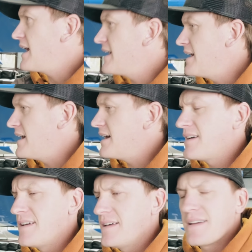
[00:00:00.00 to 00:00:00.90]
I
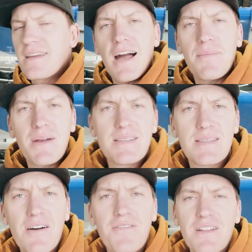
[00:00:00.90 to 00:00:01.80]
got
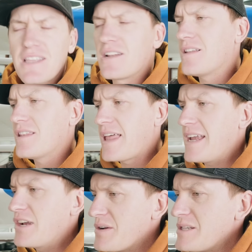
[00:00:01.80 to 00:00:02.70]
myself a little
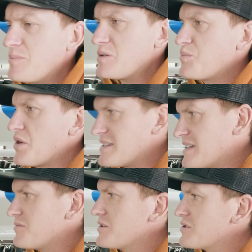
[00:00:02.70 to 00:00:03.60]
late Christmas
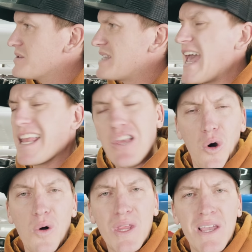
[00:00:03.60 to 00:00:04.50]
present, which was a head
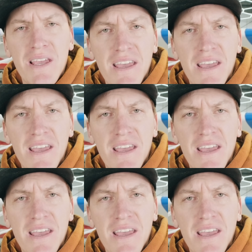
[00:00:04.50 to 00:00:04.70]
cold,